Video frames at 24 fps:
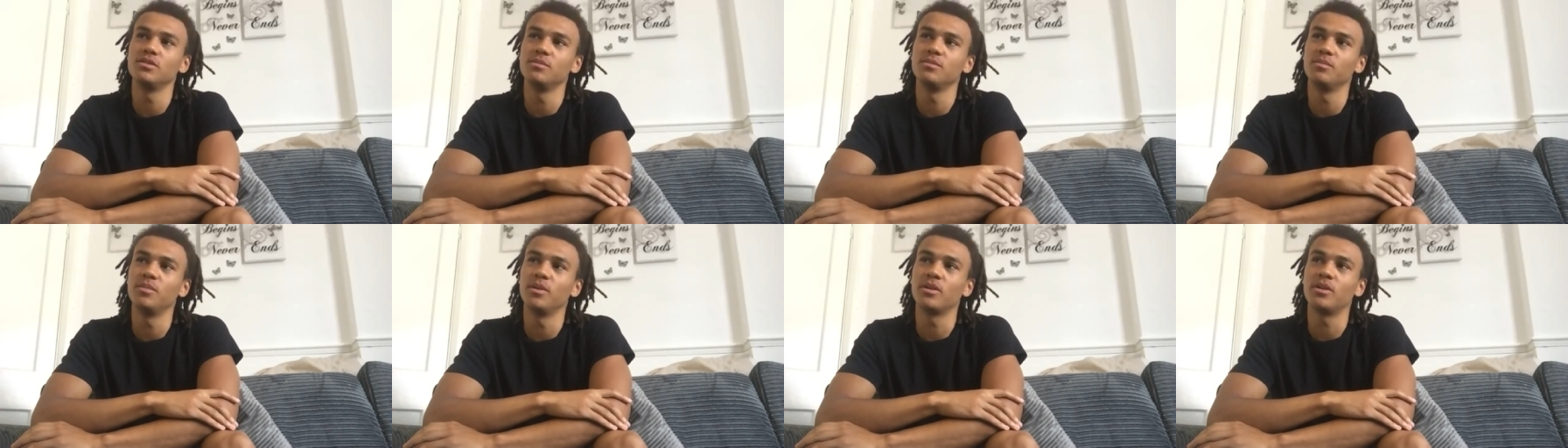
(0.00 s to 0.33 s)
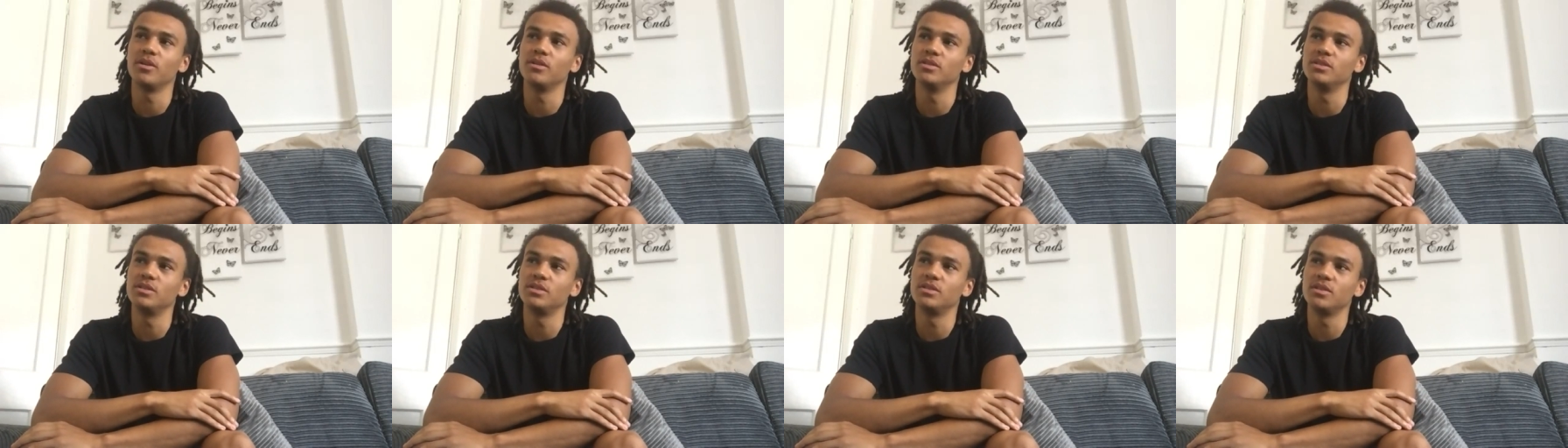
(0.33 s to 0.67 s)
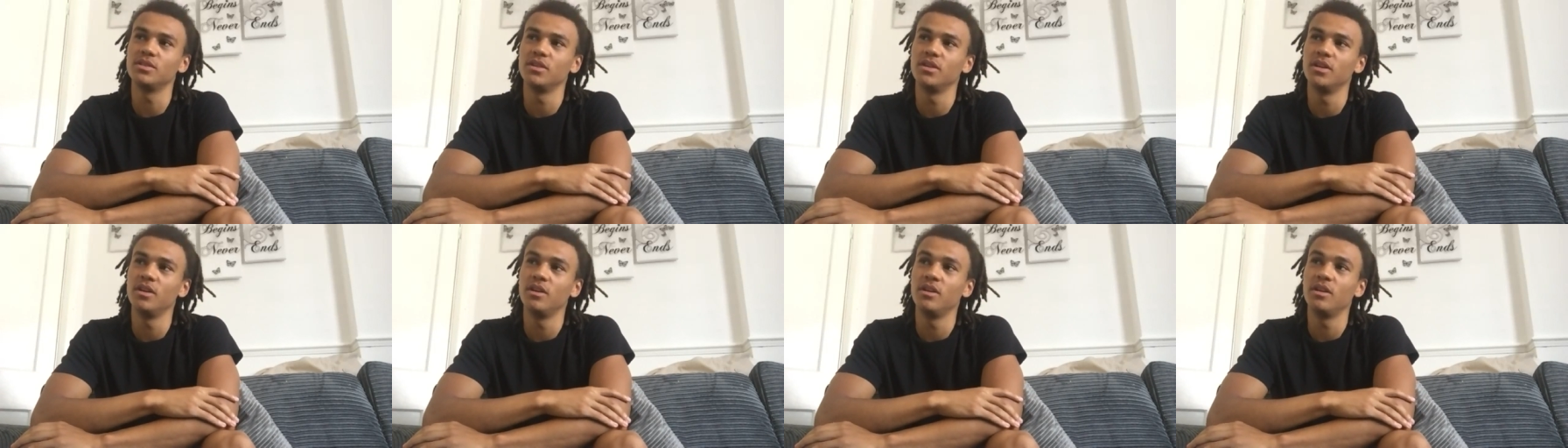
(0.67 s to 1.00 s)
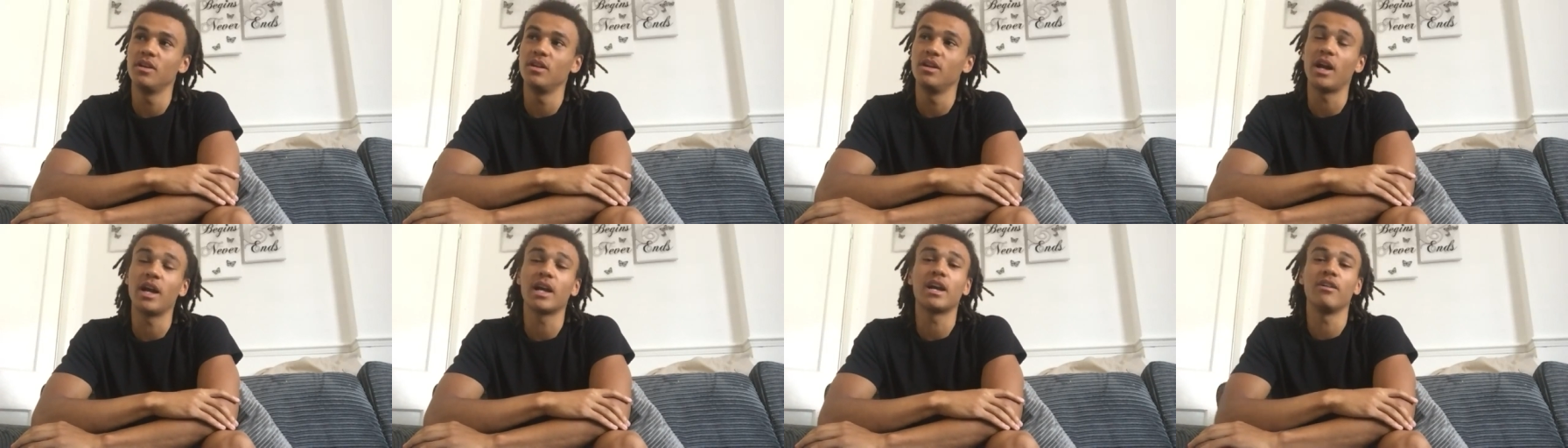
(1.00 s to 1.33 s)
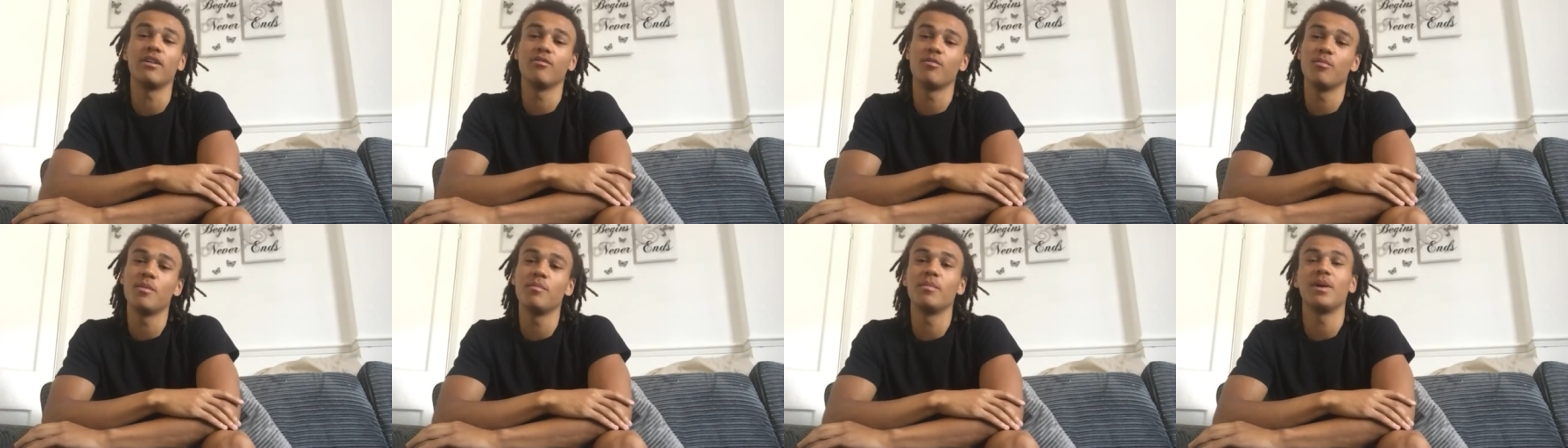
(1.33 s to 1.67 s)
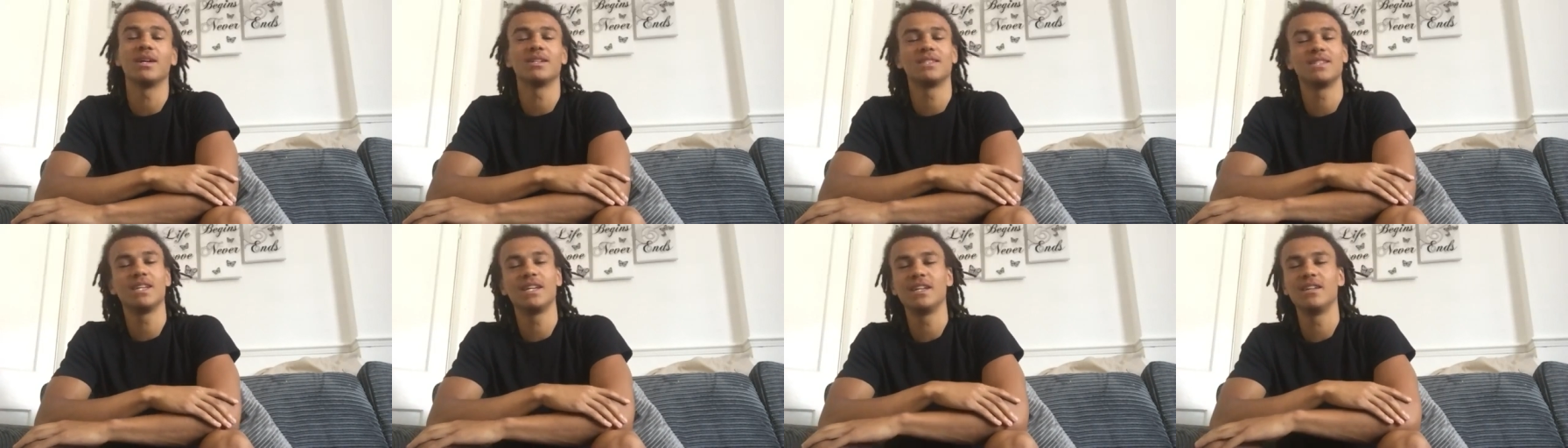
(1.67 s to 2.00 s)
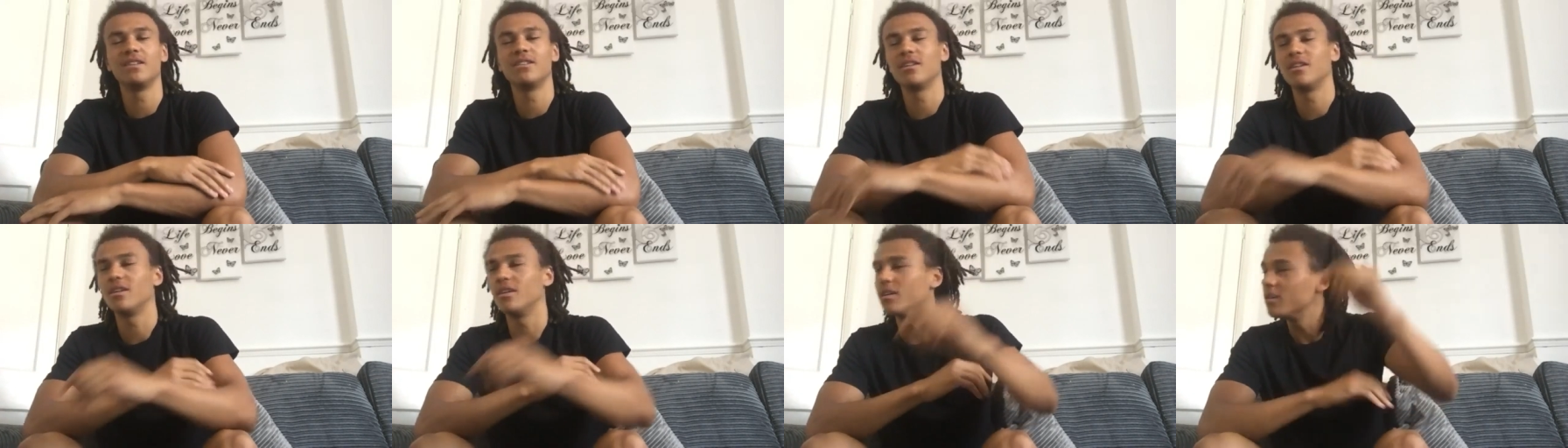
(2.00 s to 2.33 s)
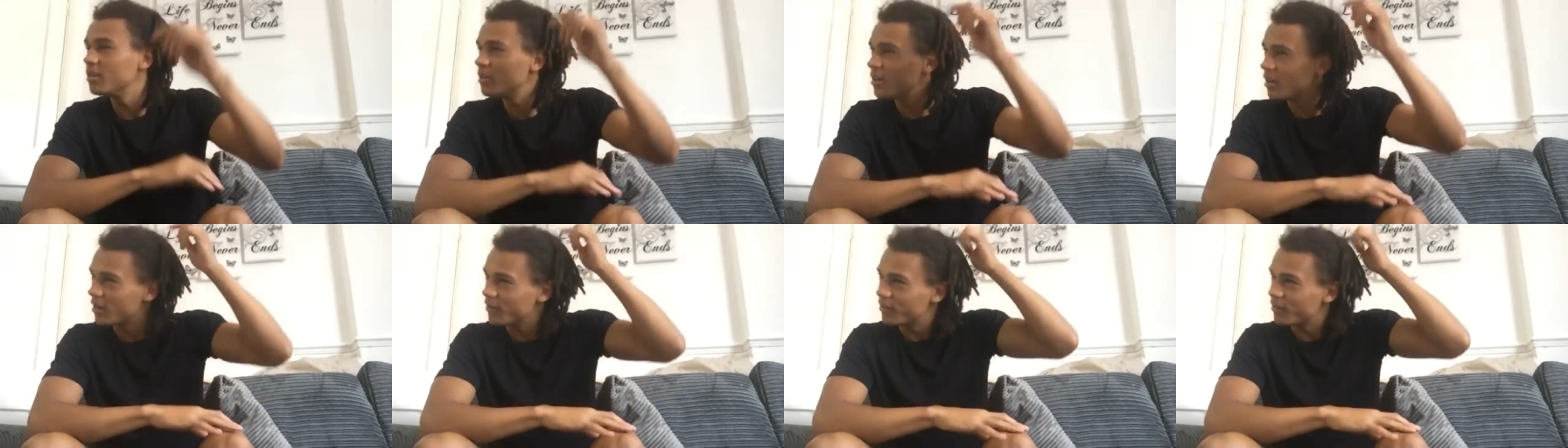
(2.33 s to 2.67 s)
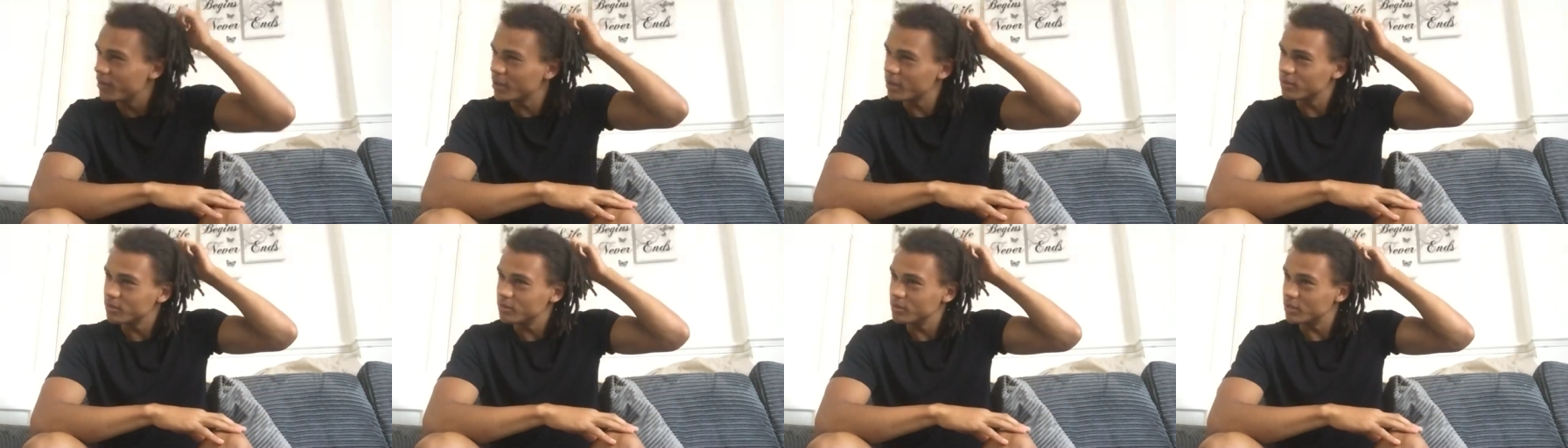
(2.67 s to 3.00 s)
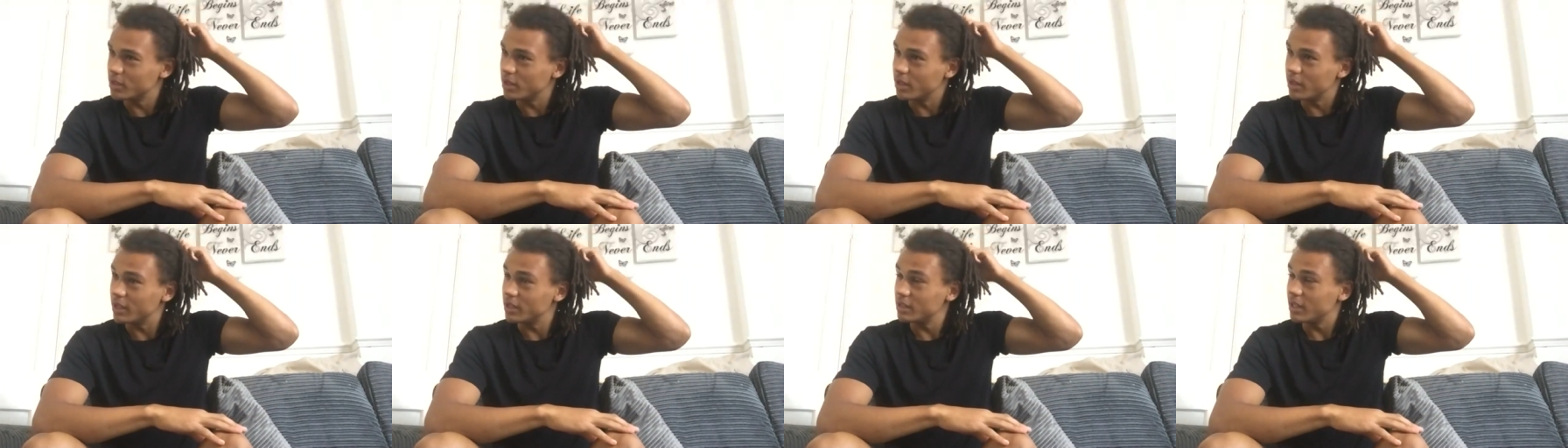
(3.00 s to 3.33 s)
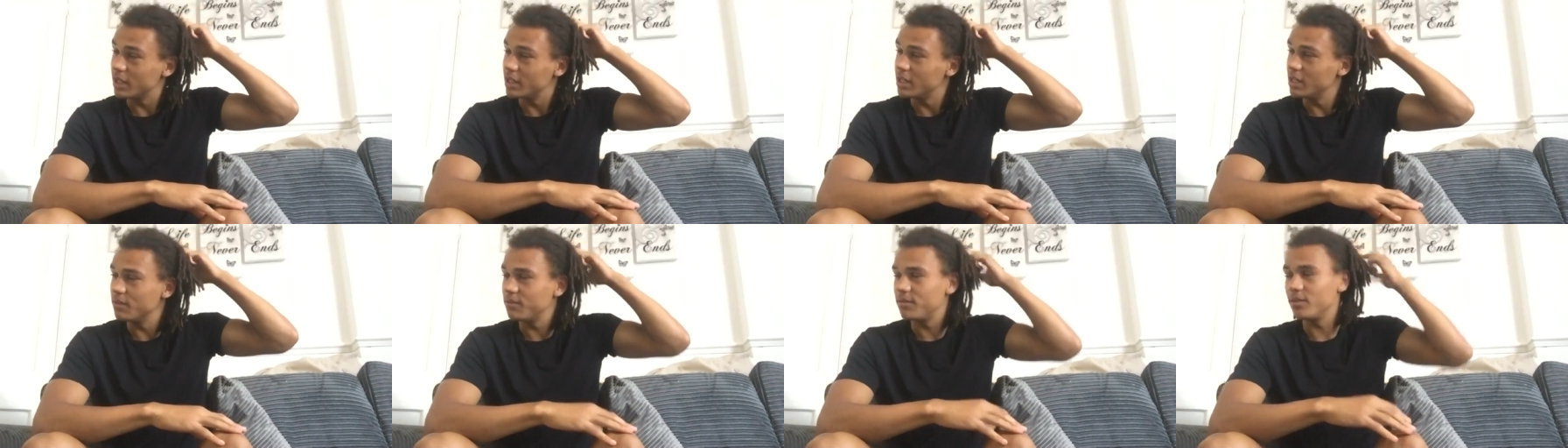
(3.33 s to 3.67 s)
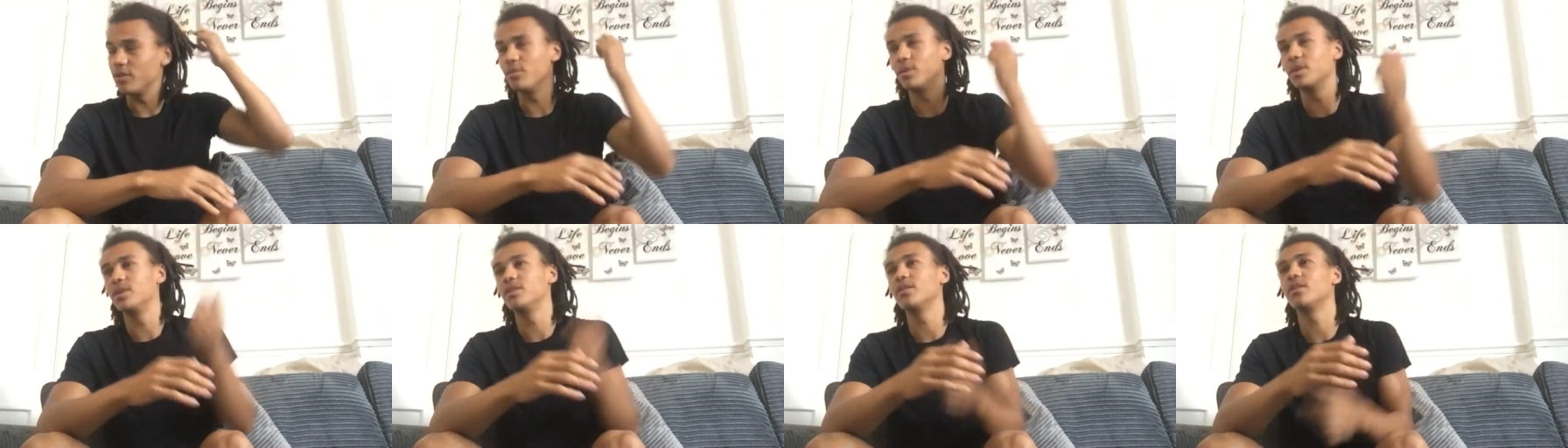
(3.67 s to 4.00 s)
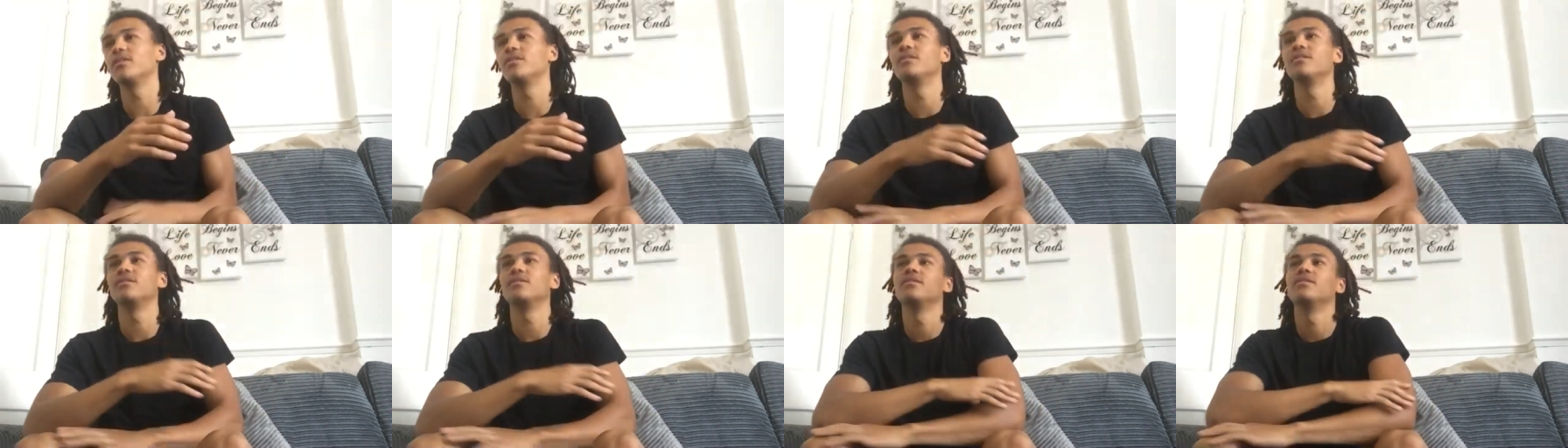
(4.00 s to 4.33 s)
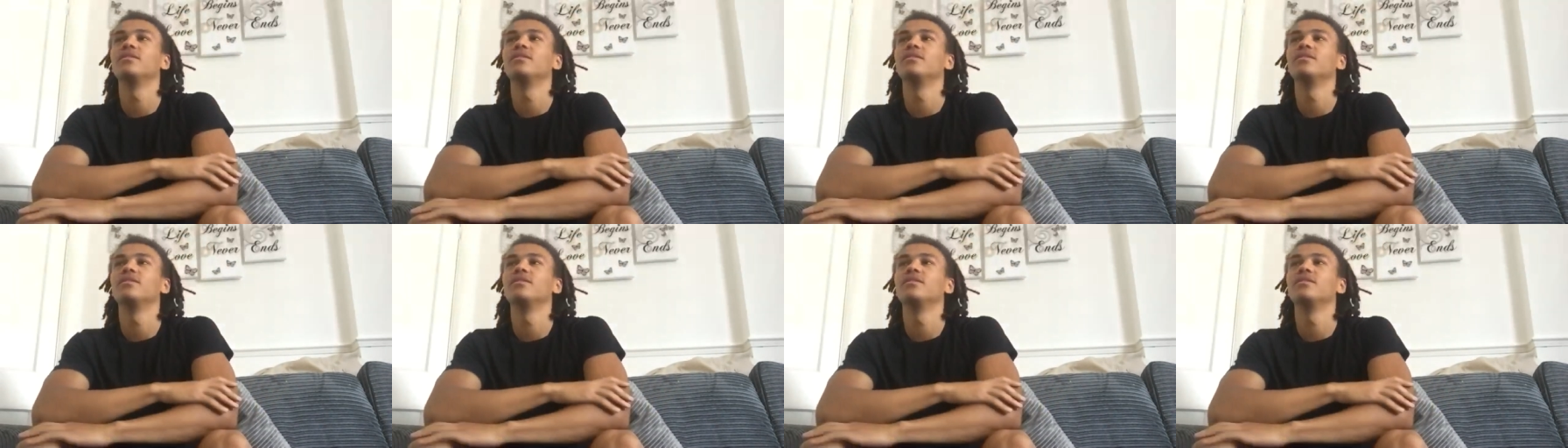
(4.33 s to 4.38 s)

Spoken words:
because, like, I remember I said in I think the interview we done